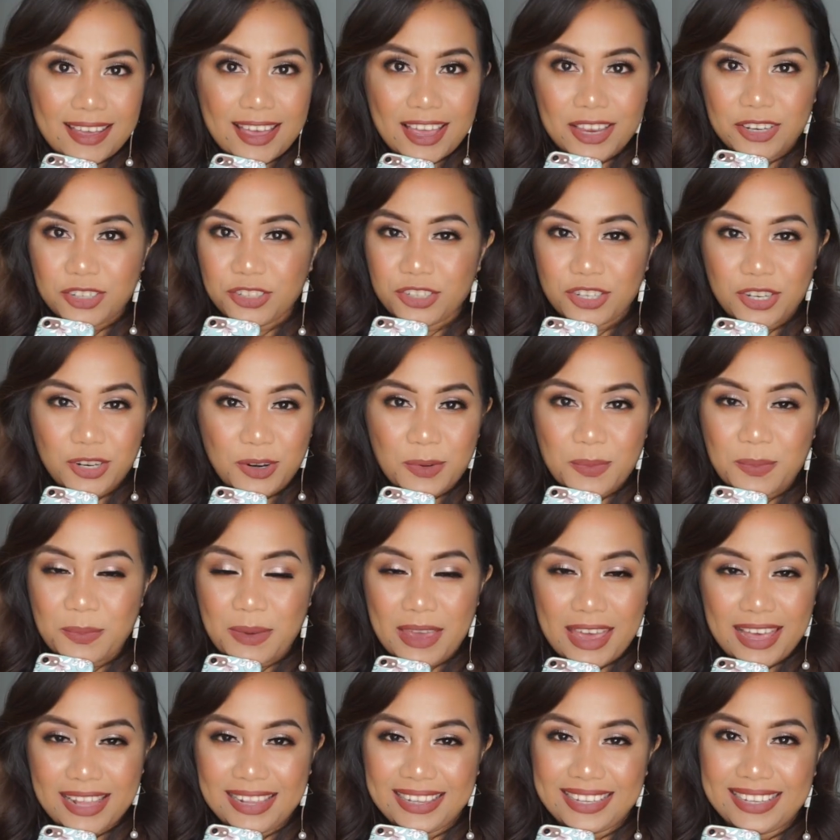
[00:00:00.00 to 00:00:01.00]
Eyeshadow
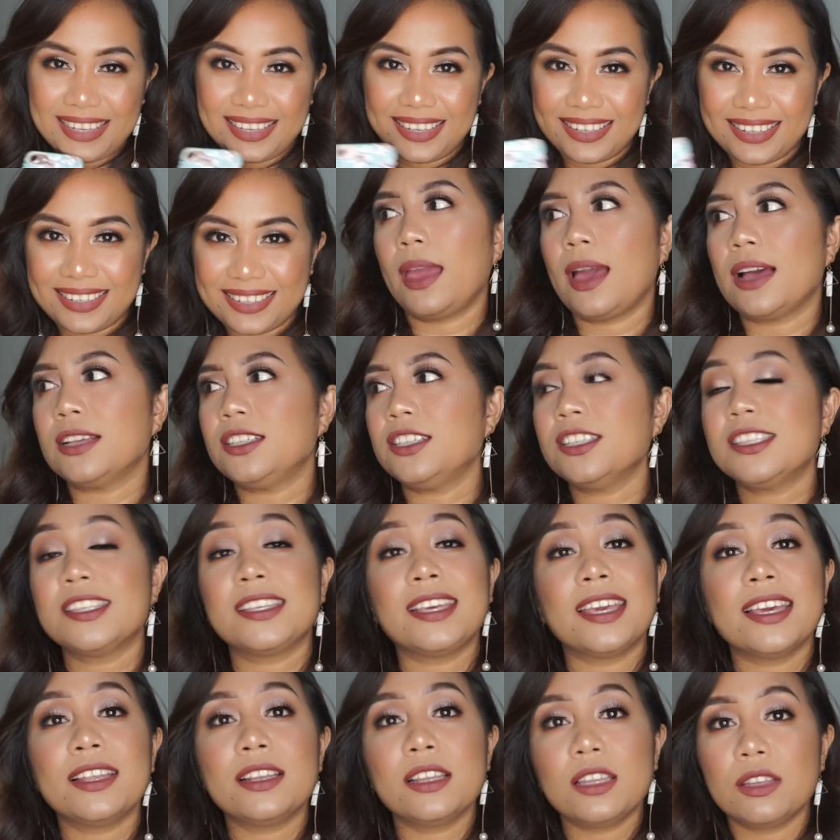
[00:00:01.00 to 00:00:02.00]
palette. I
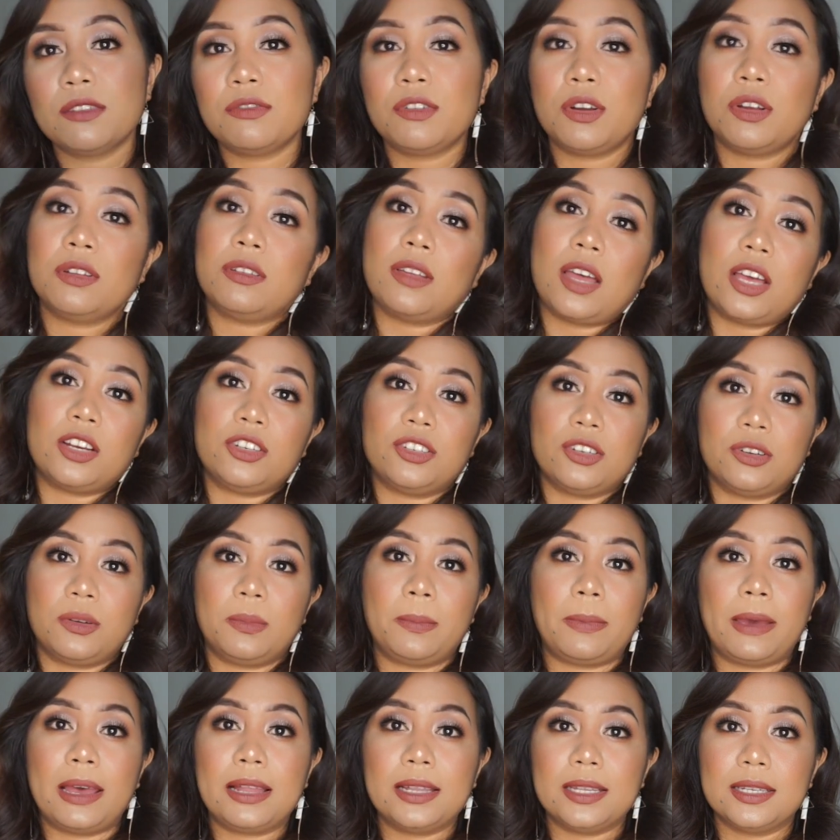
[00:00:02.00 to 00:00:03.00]
just can't leave it at
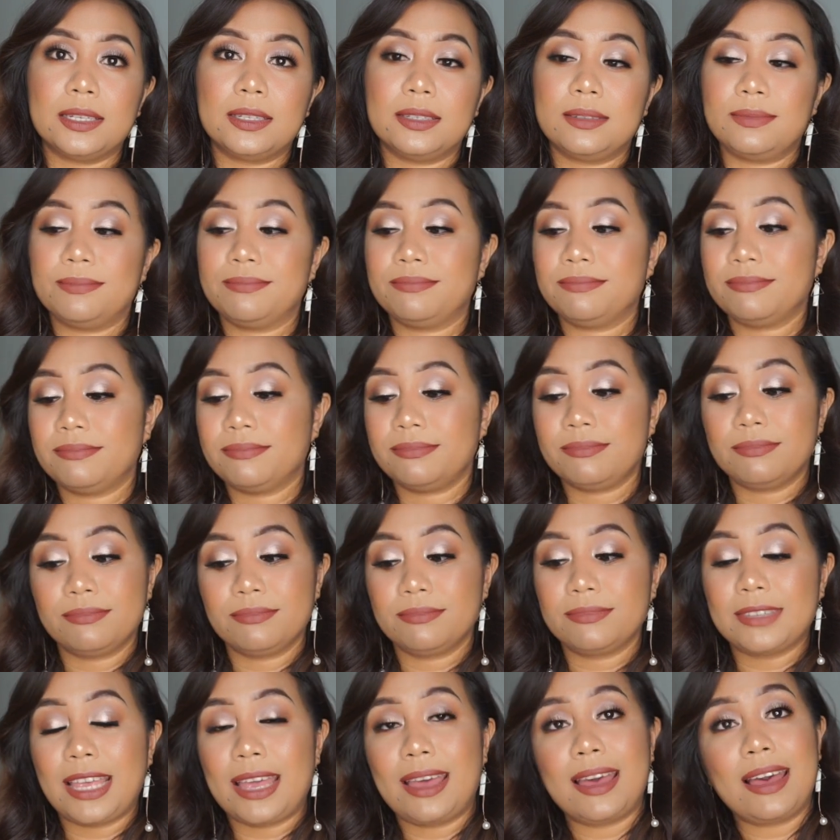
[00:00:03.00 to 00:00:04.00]
eyeshadow palette.
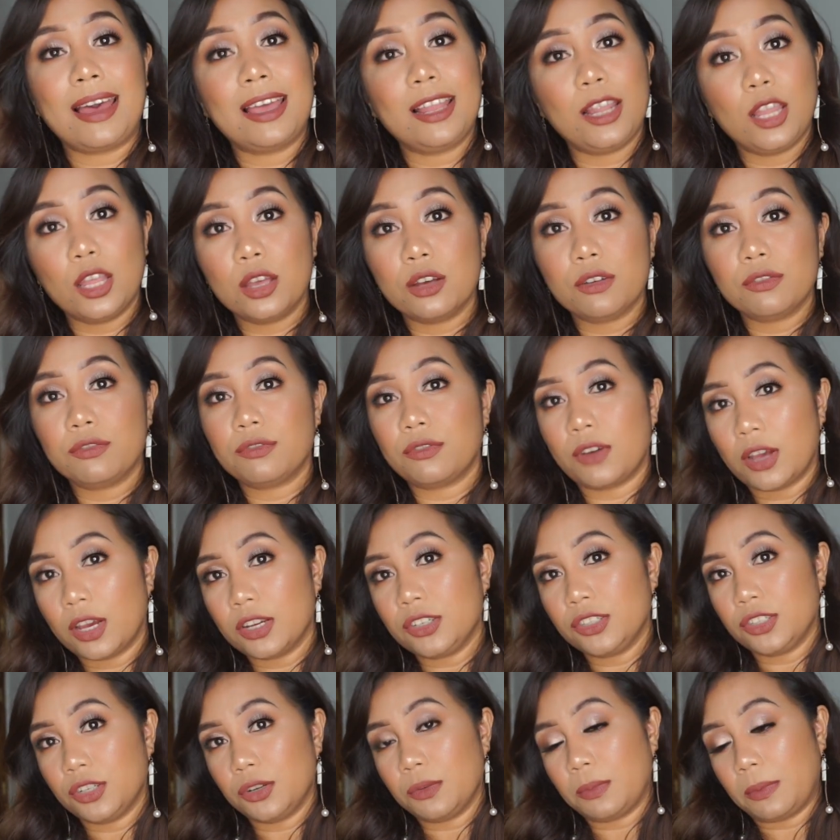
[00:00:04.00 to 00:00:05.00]
I love
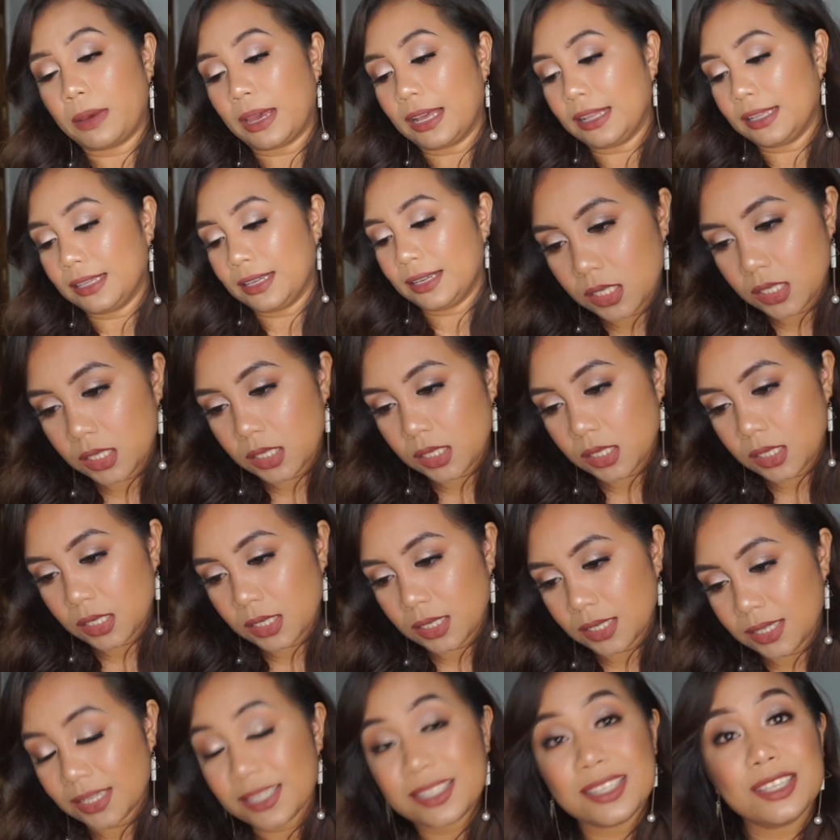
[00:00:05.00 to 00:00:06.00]
eyeshadow palette.
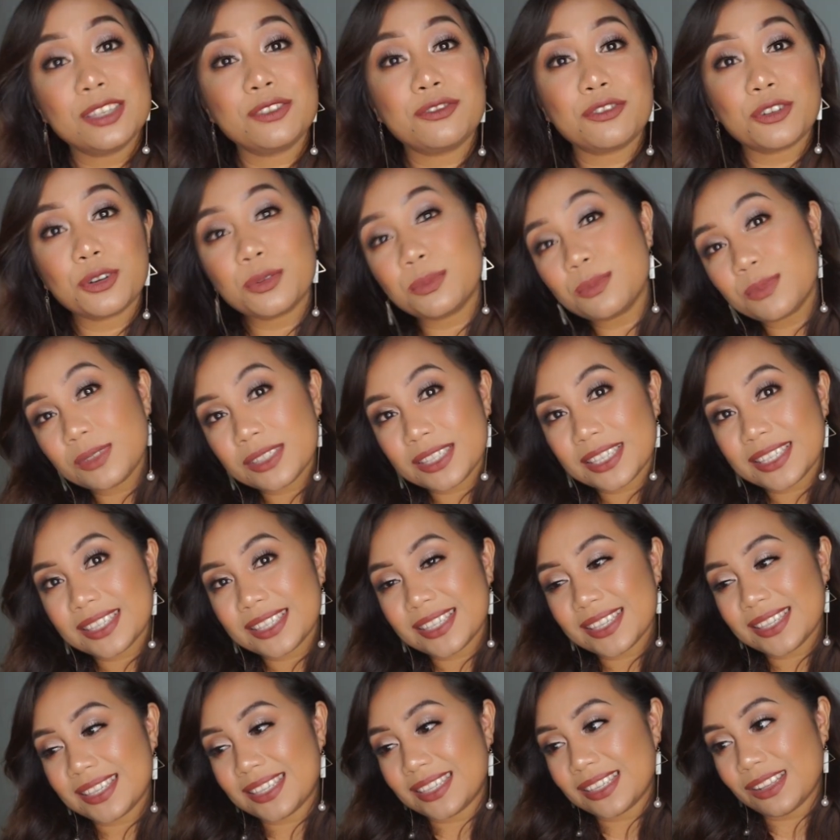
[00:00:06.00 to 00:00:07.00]
This is from
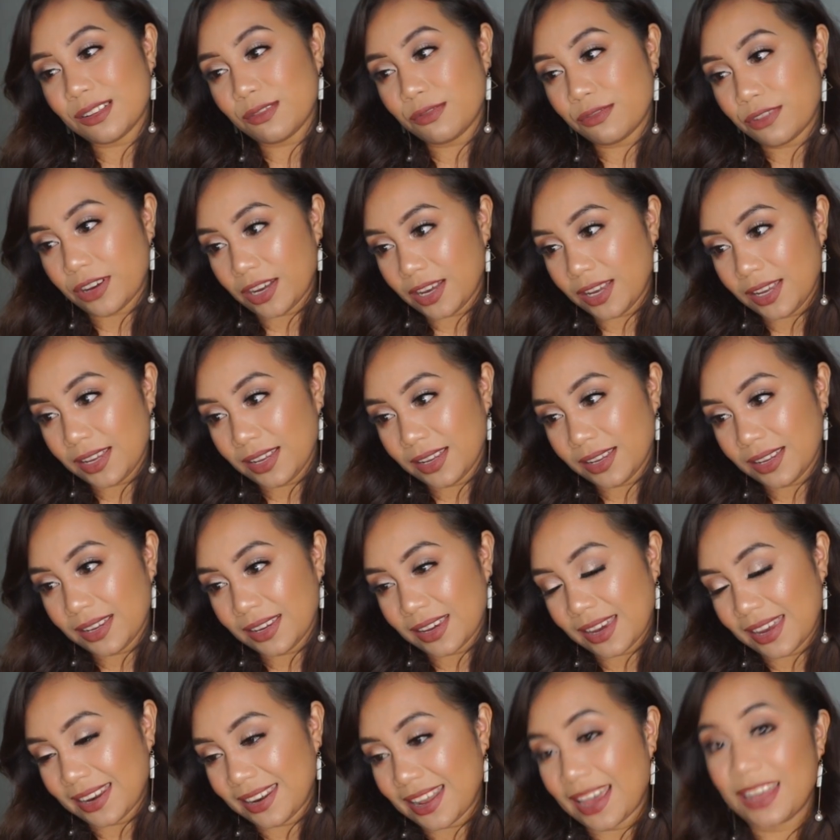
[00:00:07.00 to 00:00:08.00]
Zizi Silva
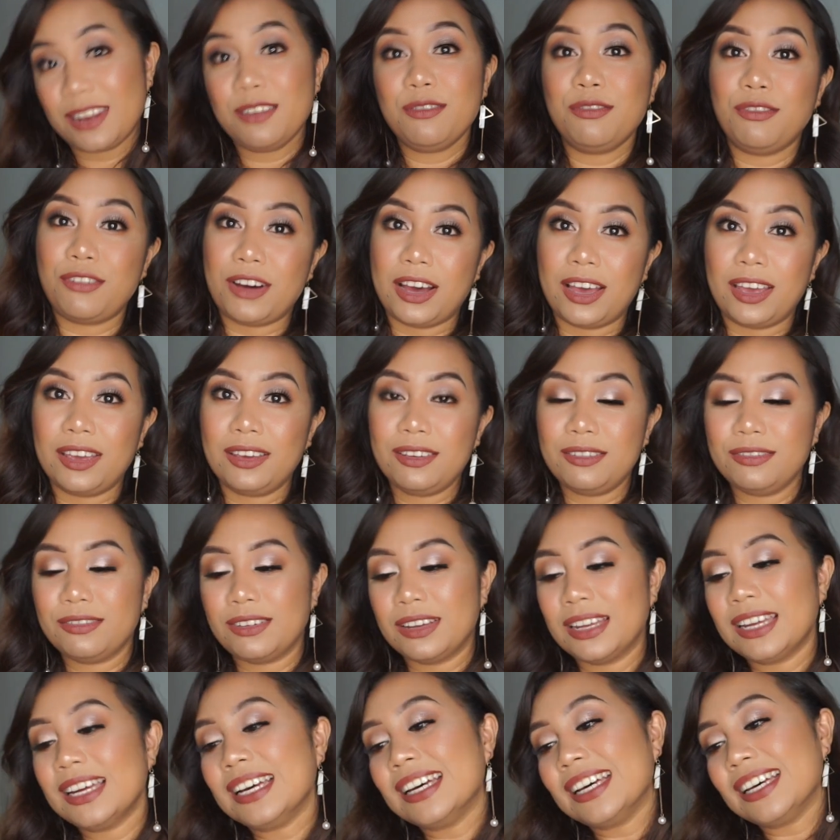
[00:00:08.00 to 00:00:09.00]
95.
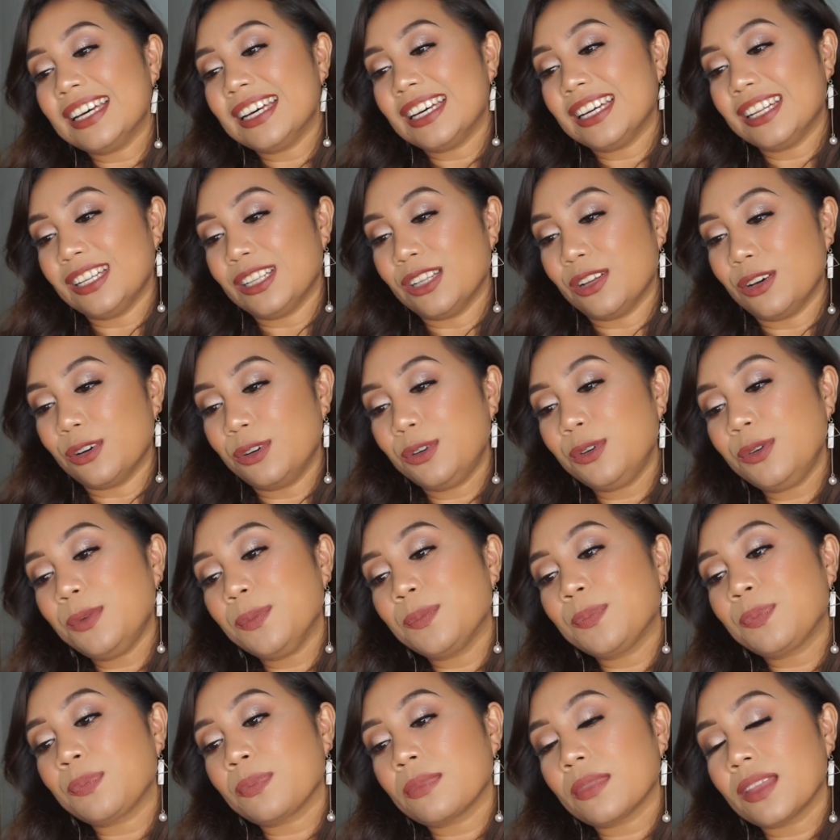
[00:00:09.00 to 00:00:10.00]
Hello.
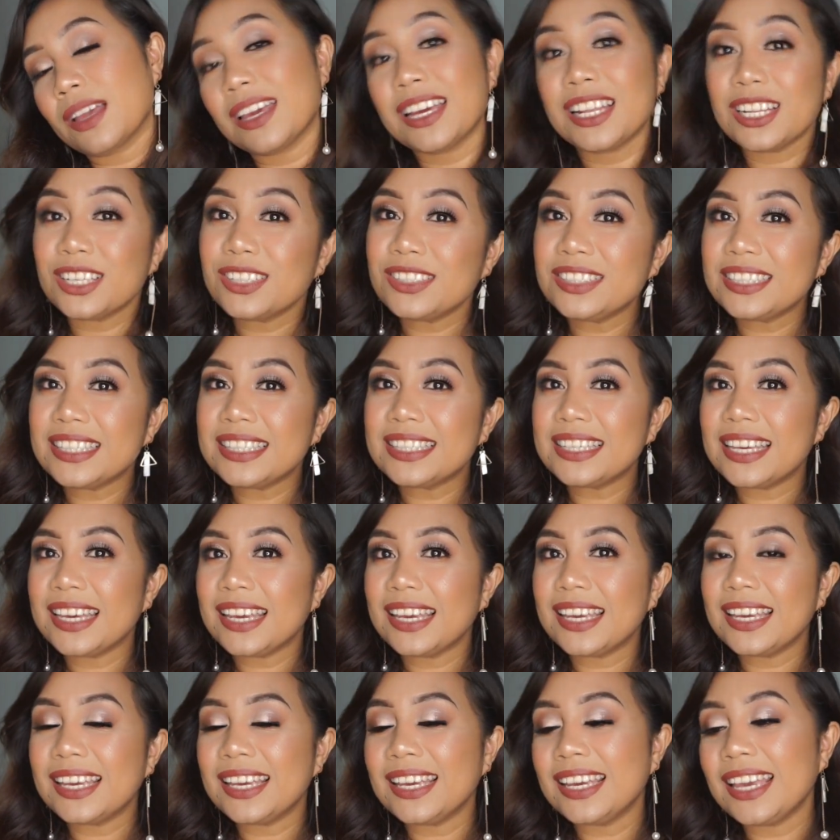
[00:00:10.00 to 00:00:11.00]
Hello
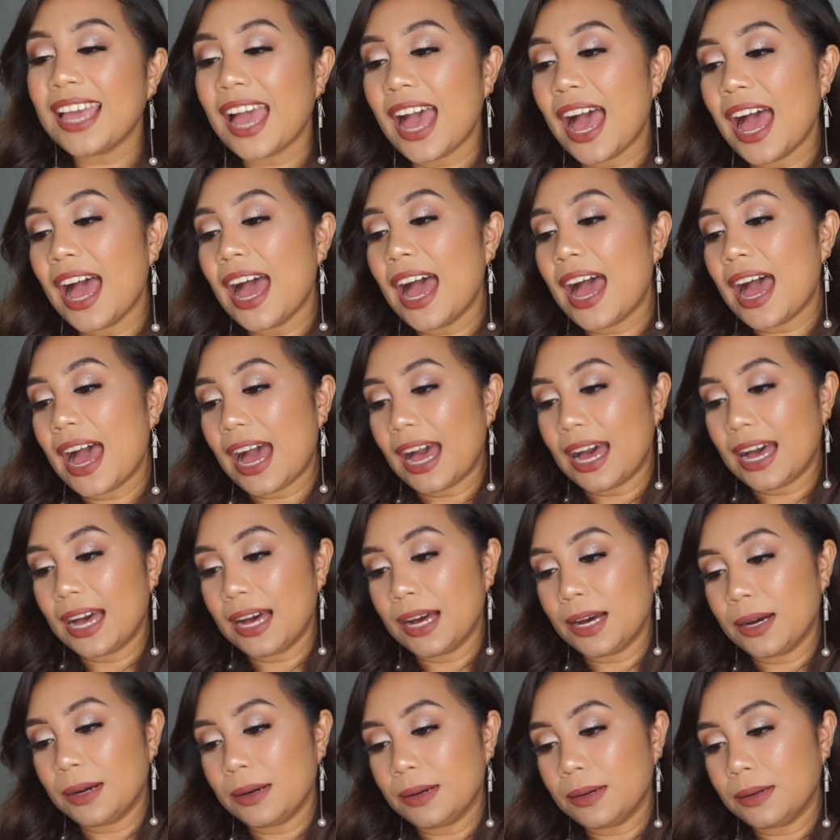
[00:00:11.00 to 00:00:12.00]
Zizi.
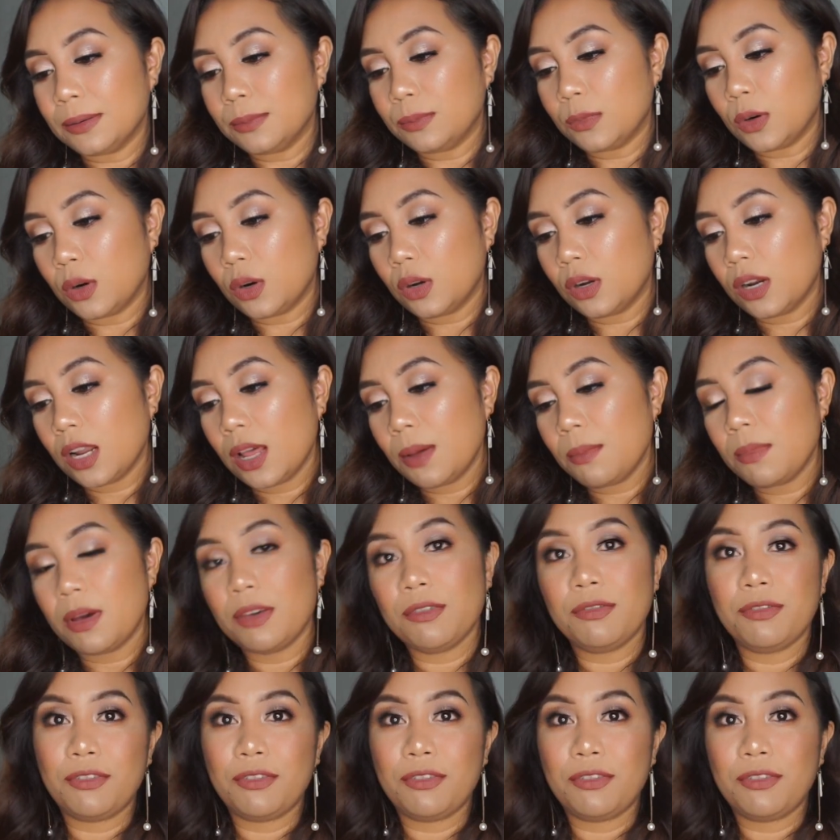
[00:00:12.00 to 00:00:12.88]
Hola my